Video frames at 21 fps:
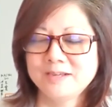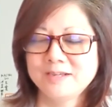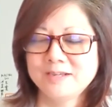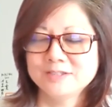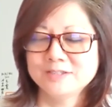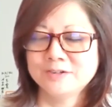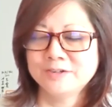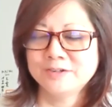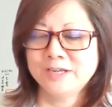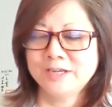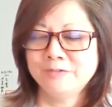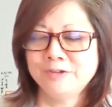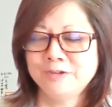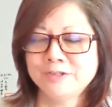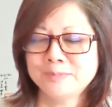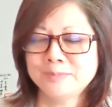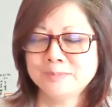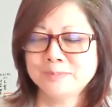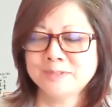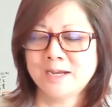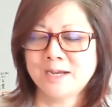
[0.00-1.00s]
So I give you
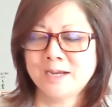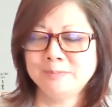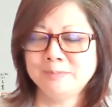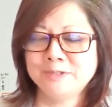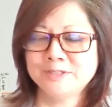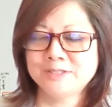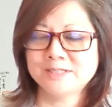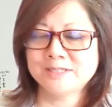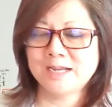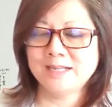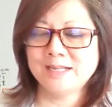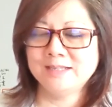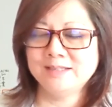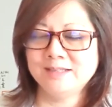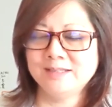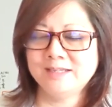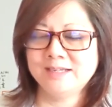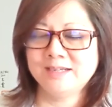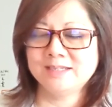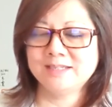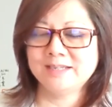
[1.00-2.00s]
some time to
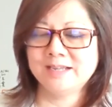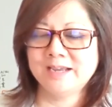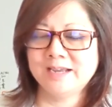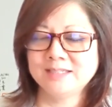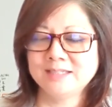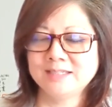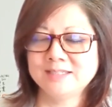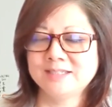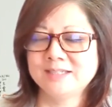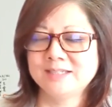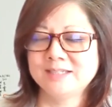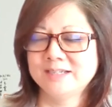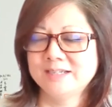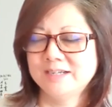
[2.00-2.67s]
silently connect